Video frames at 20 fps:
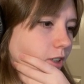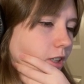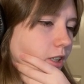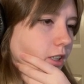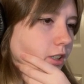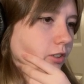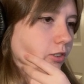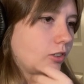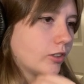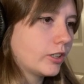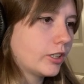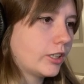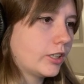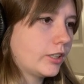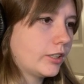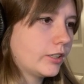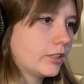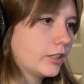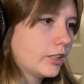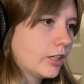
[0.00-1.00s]
I actually hate
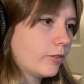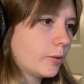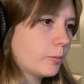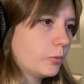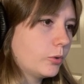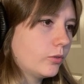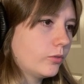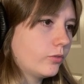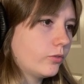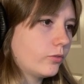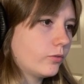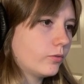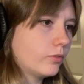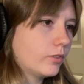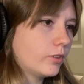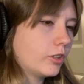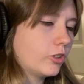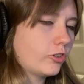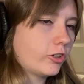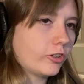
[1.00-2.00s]
it. What if I move
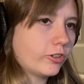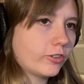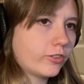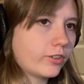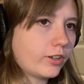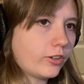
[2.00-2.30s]
the changing